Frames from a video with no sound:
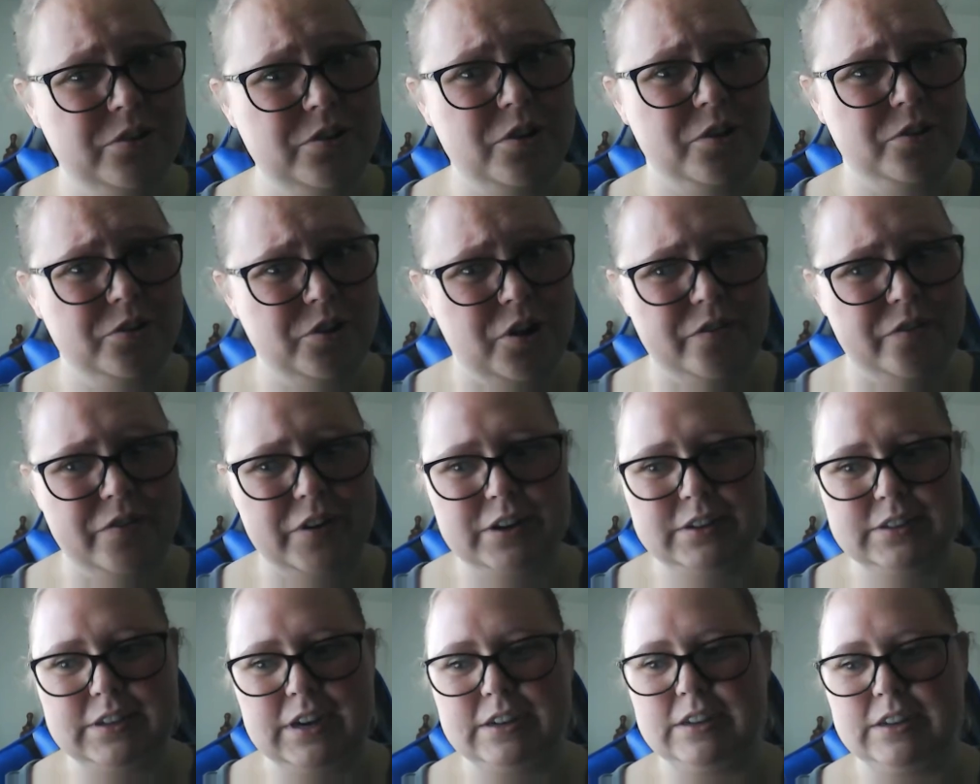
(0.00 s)

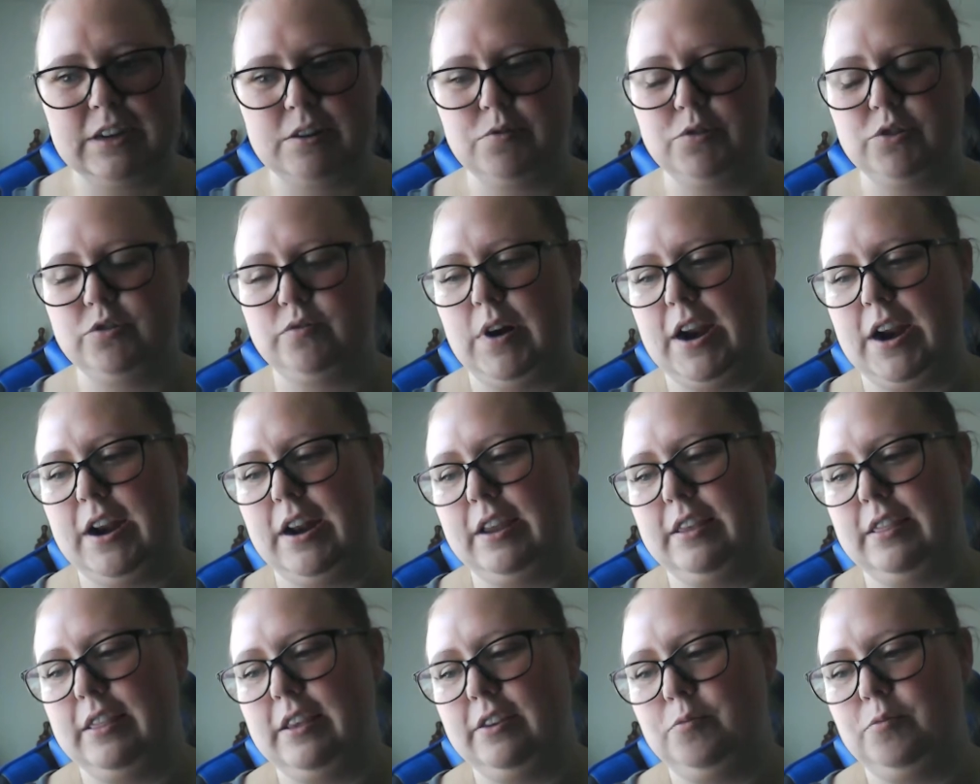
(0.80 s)
nervous as I was
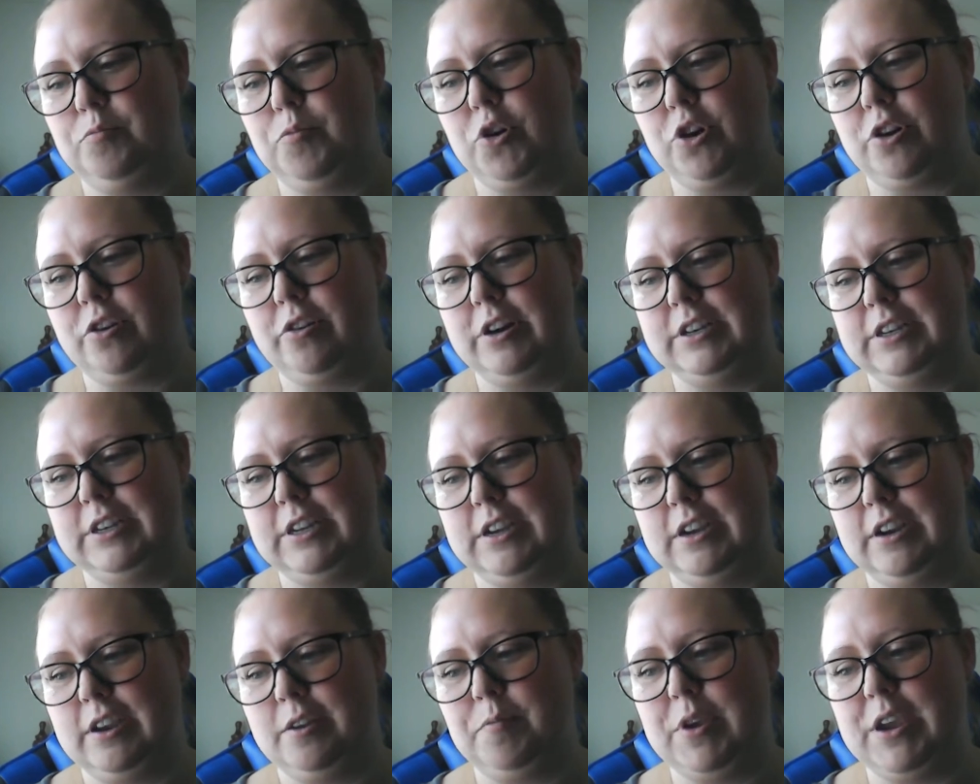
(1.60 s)
writing this book
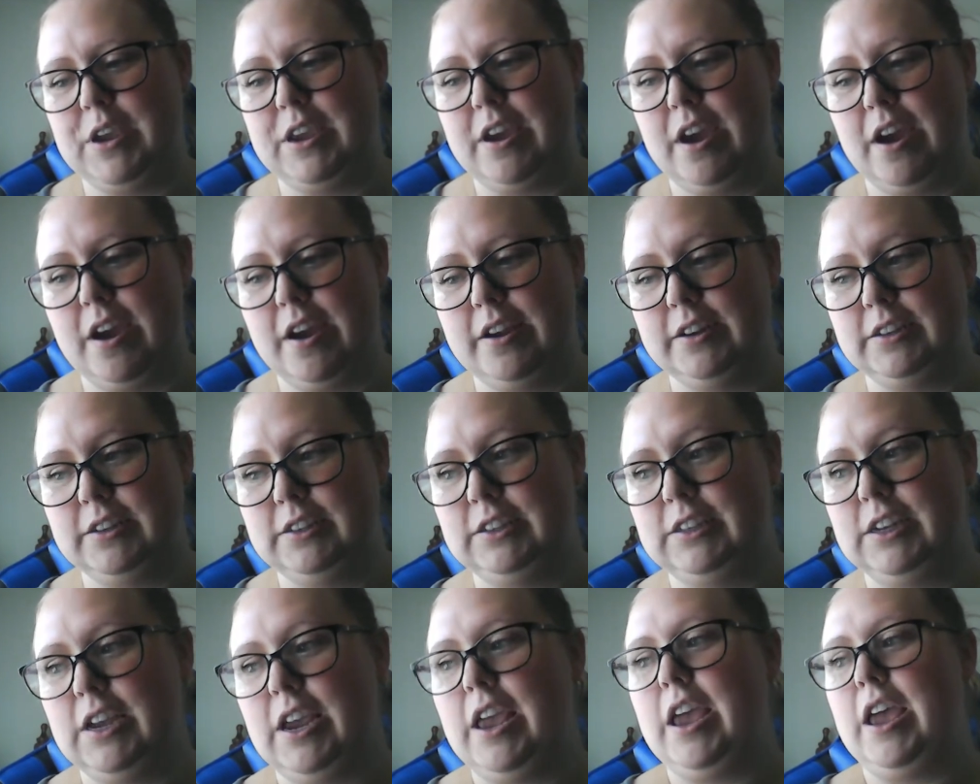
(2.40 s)
critique,
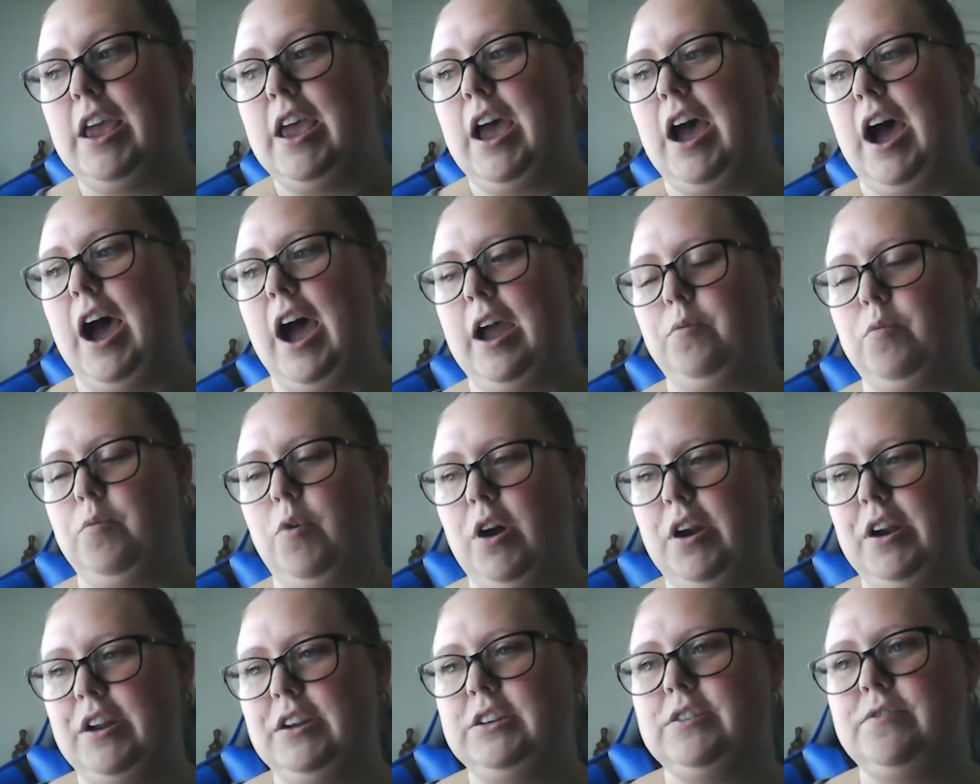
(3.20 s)
because I
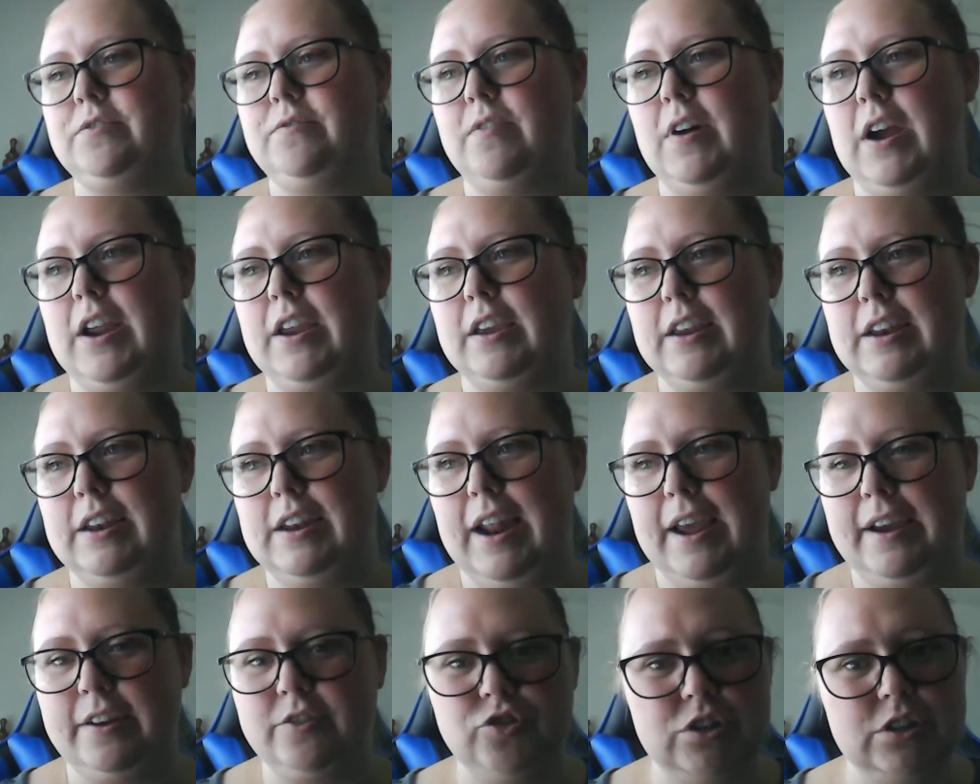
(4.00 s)
wanted to find
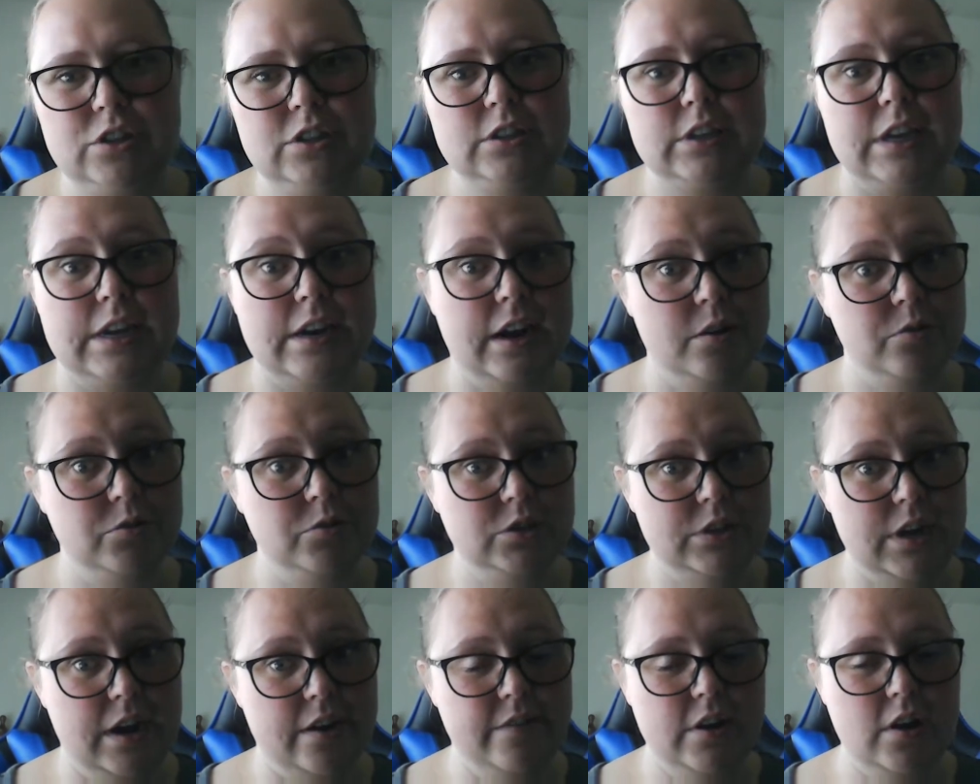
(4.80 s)
connections, and I
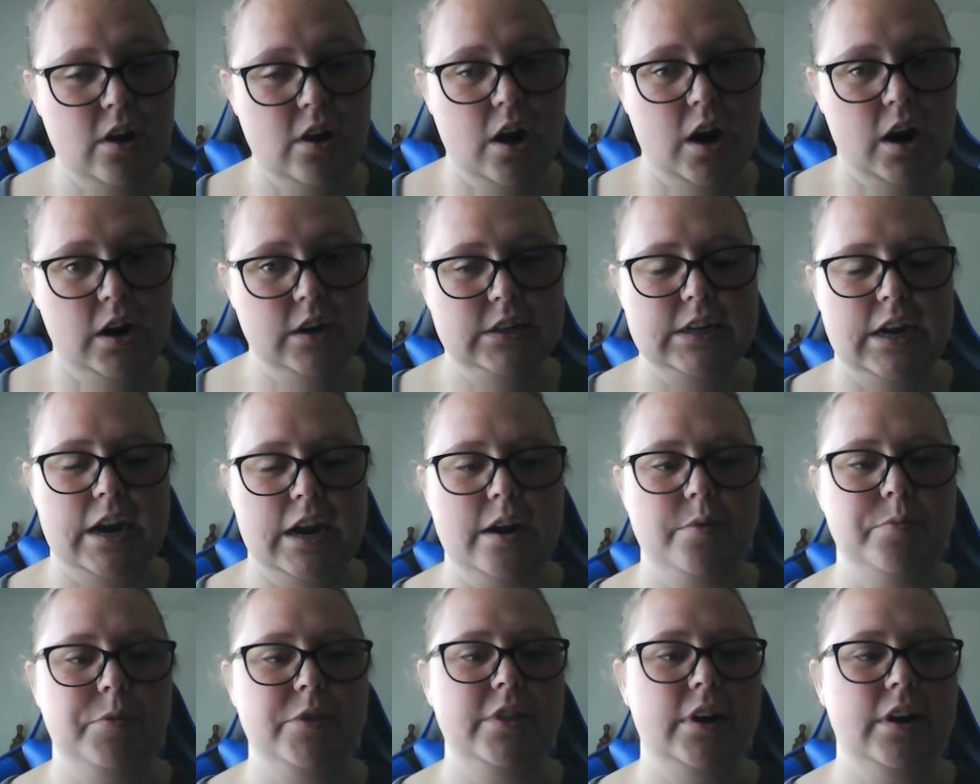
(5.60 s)
was having a hard
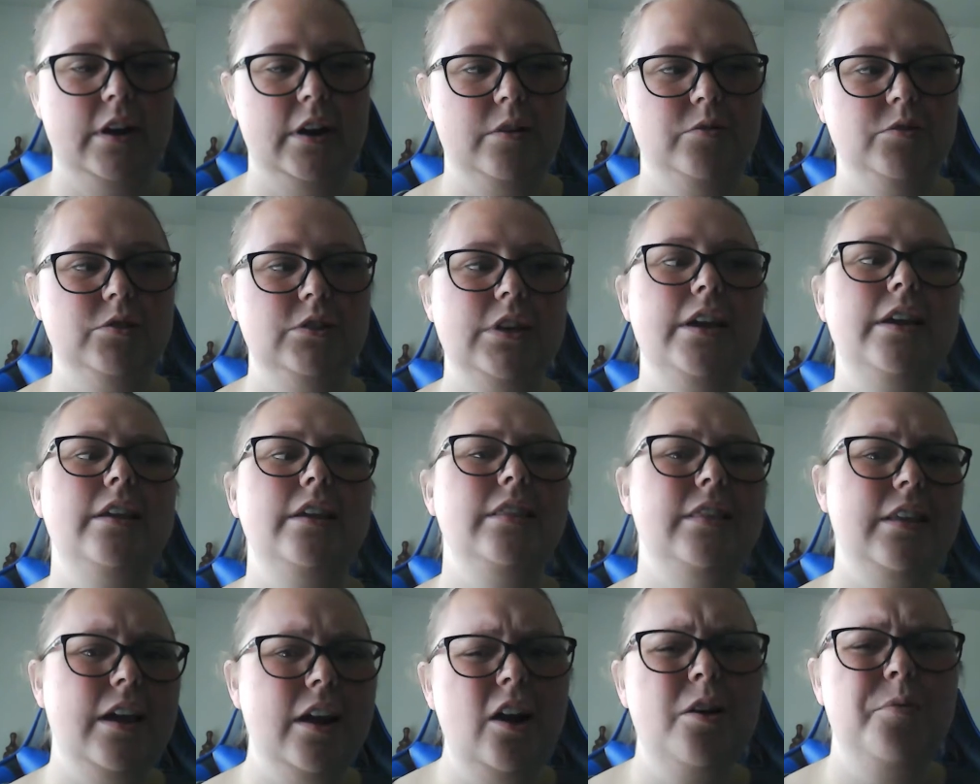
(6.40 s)
time, but then I was
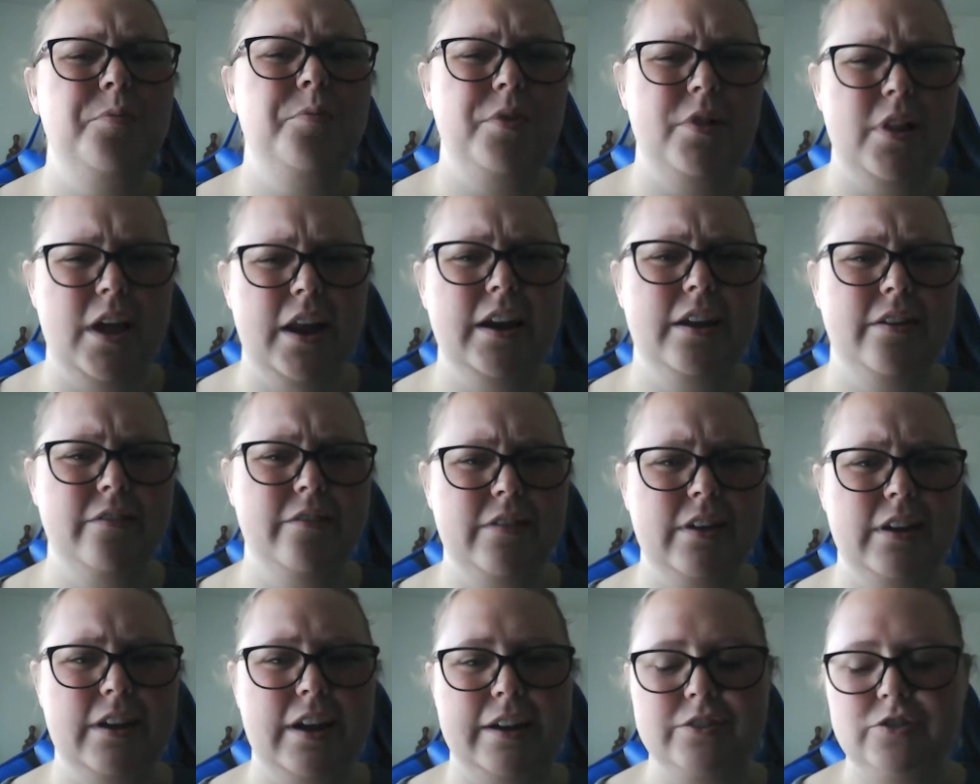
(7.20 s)
like, there are plenty of
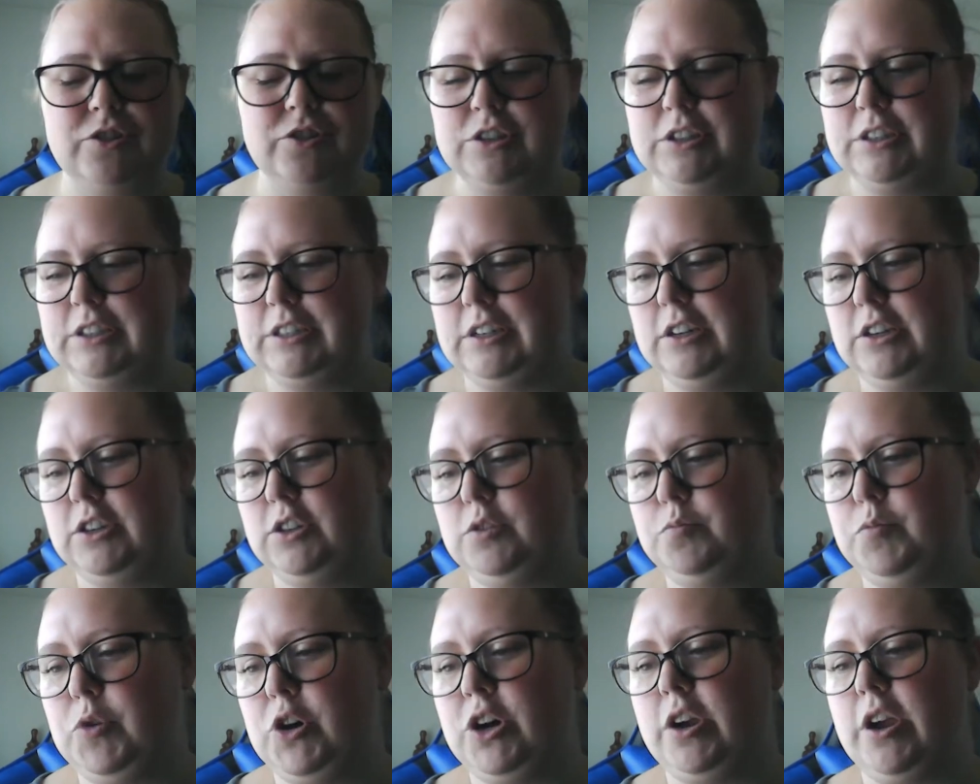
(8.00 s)
connections in
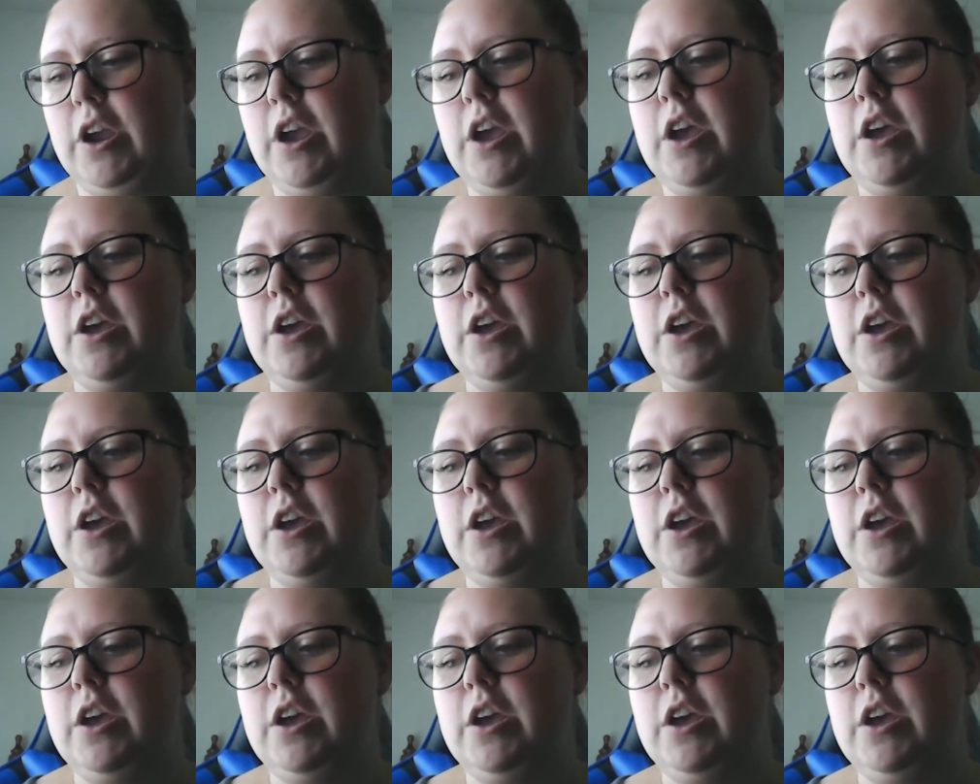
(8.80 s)
this book.